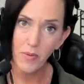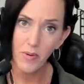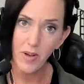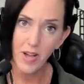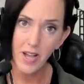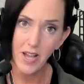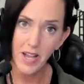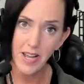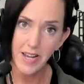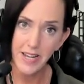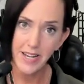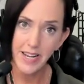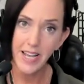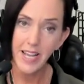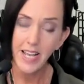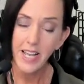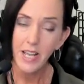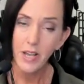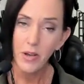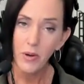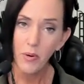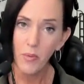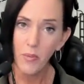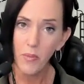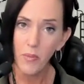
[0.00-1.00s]
1,
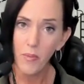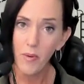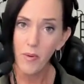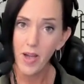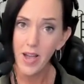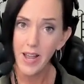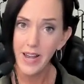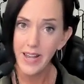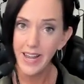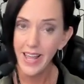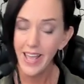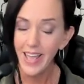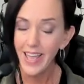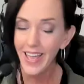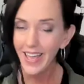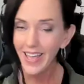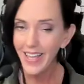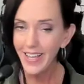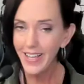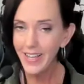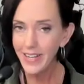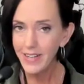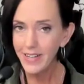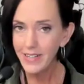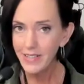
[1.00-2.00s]
1,
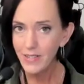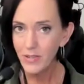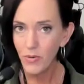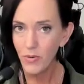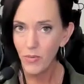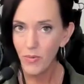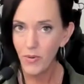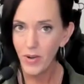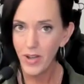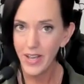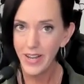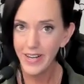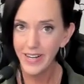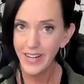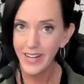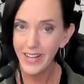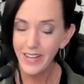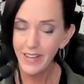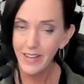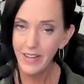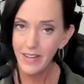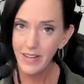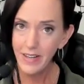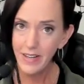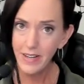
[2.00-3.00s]
8, 1, 8,
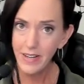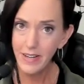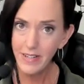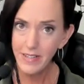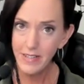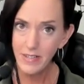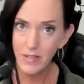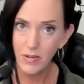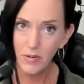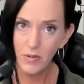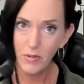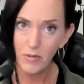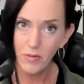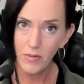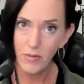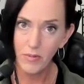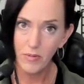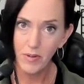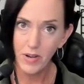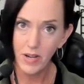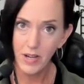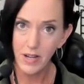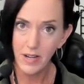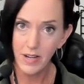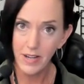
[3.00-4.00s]

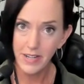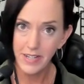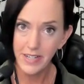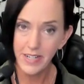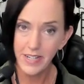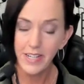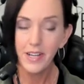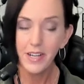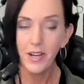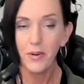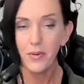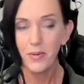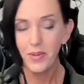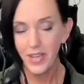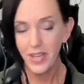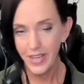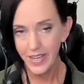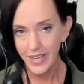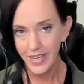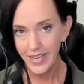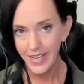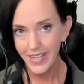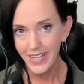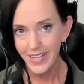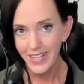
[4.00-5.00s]
1.
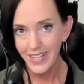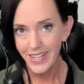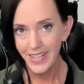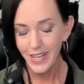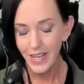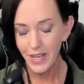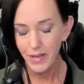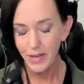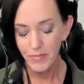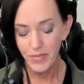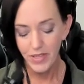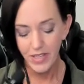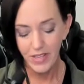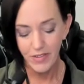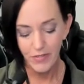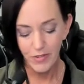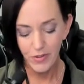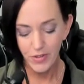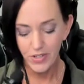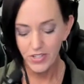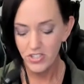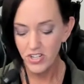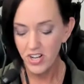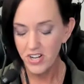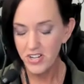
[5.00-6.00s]
Okay, I'm being
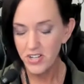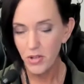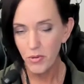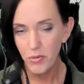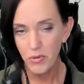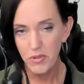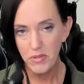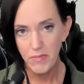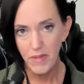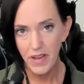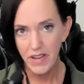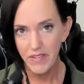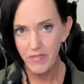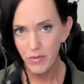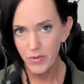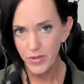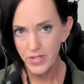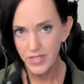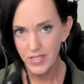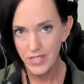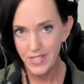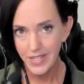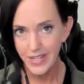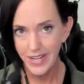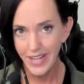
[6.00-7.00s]
very gentle with my
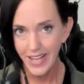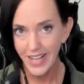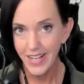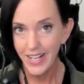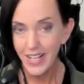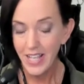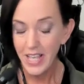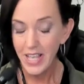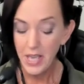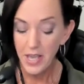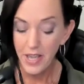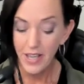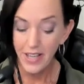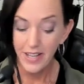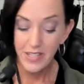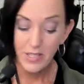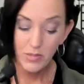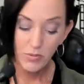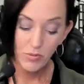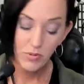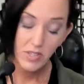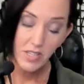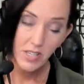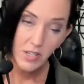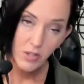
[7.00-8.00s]
voice today.
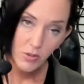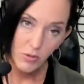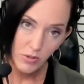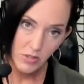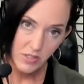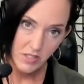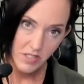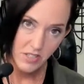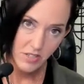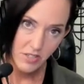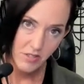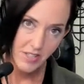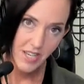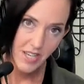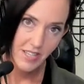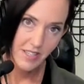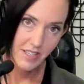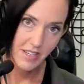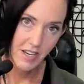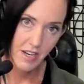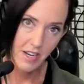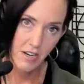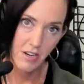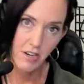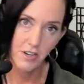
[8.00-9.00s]
It's really cool to do that
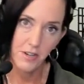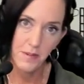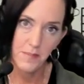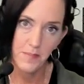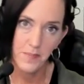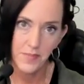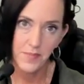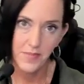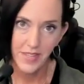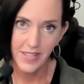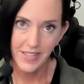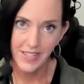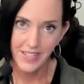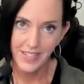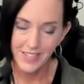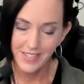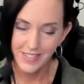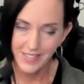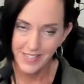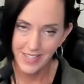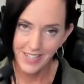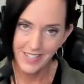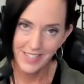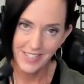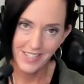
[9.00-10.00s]
in the car. I like
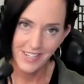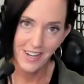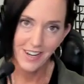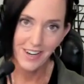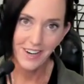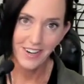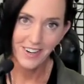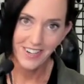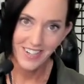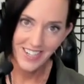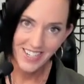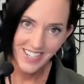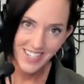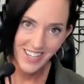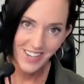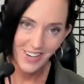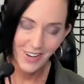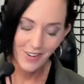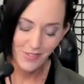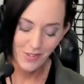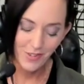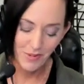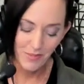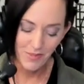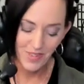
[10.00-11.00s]
to sing in the car.
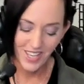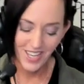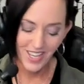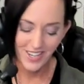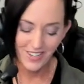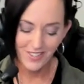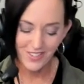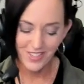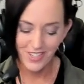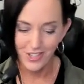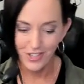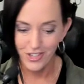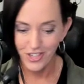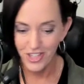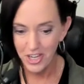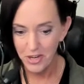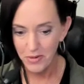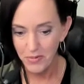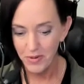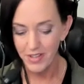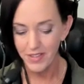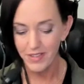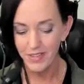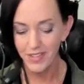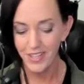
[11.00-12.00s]
You have no piano to
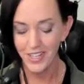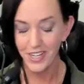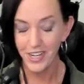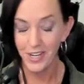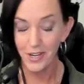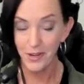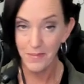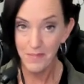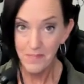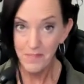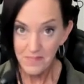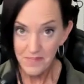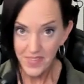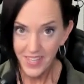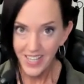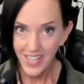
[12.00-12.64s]
cheat with, you know?